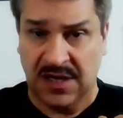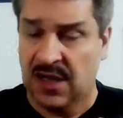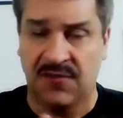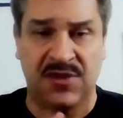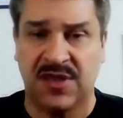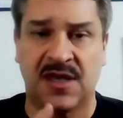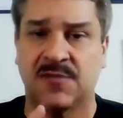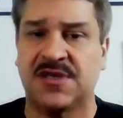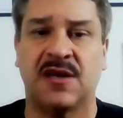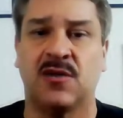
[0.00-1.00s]
Everything
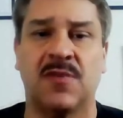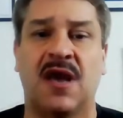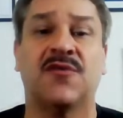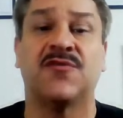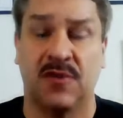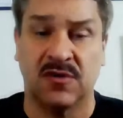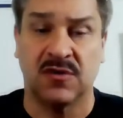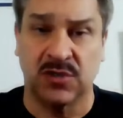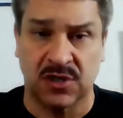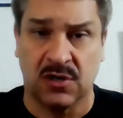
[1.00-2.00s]
comes out of your mouth is
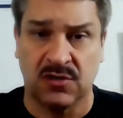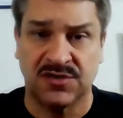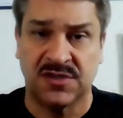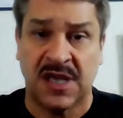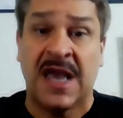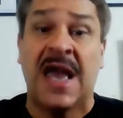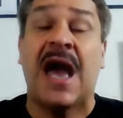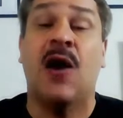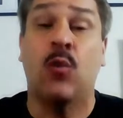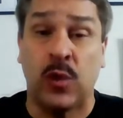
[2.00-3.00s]
focused on the goals,
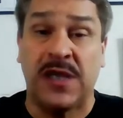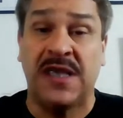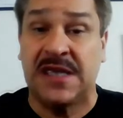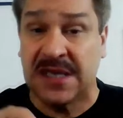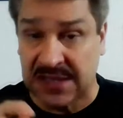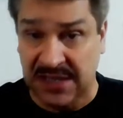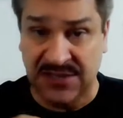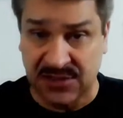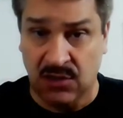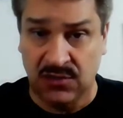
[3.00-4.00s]
how we get to
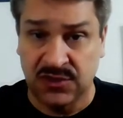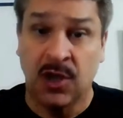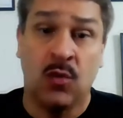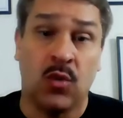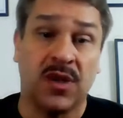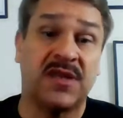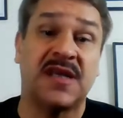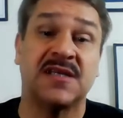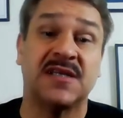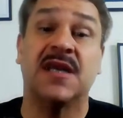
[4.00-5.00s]
these goals, what it
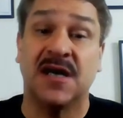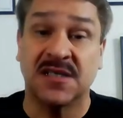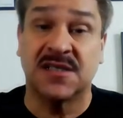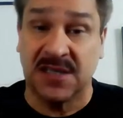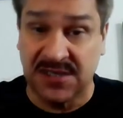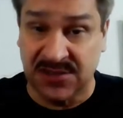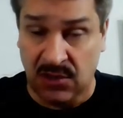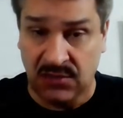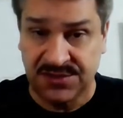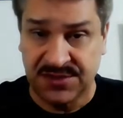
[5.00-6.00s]
takes to get us to these
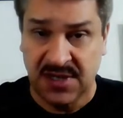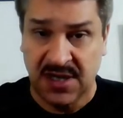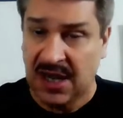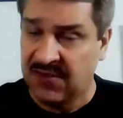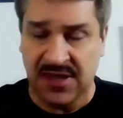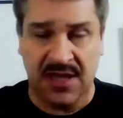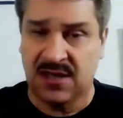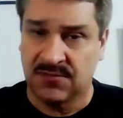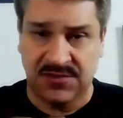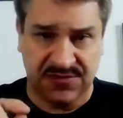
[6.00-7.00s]
goals.
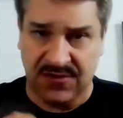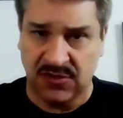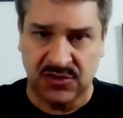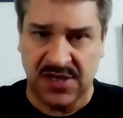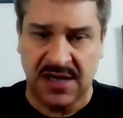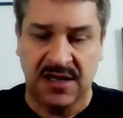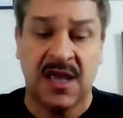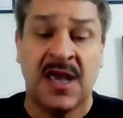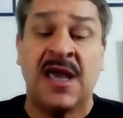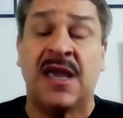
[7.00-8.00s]
Everything is focused on that.
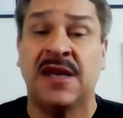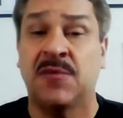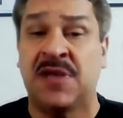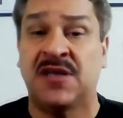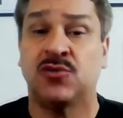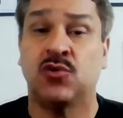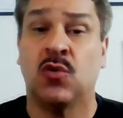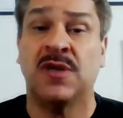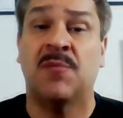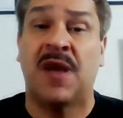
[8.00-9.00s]
And that means you're
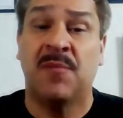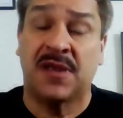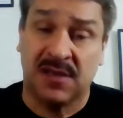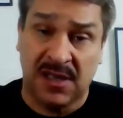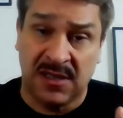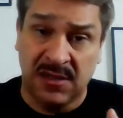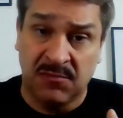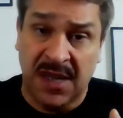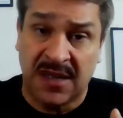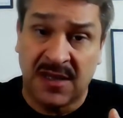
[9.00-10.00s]
doing that by letting
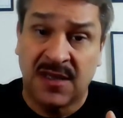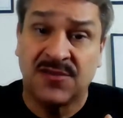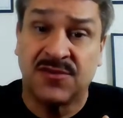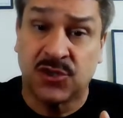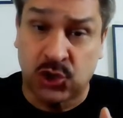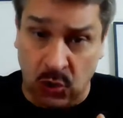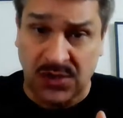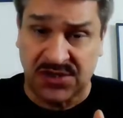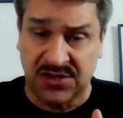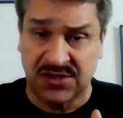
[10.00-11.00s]
them make the
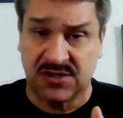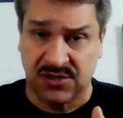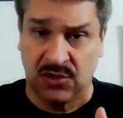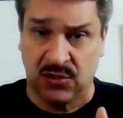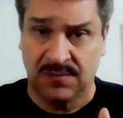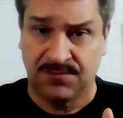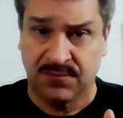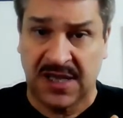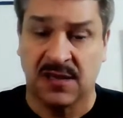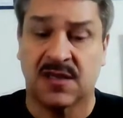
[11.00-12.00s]
choices to do it
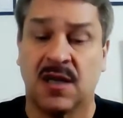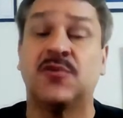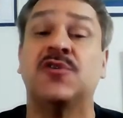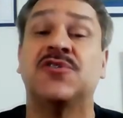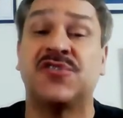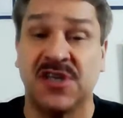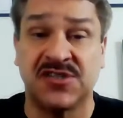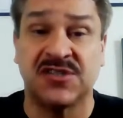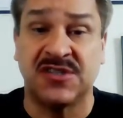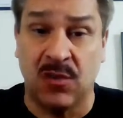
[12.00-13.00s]
and come to
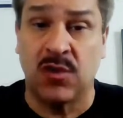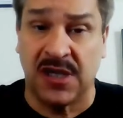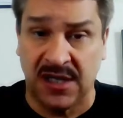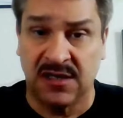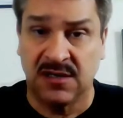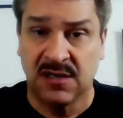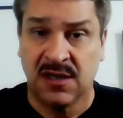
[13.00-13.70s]
decisions that will get it,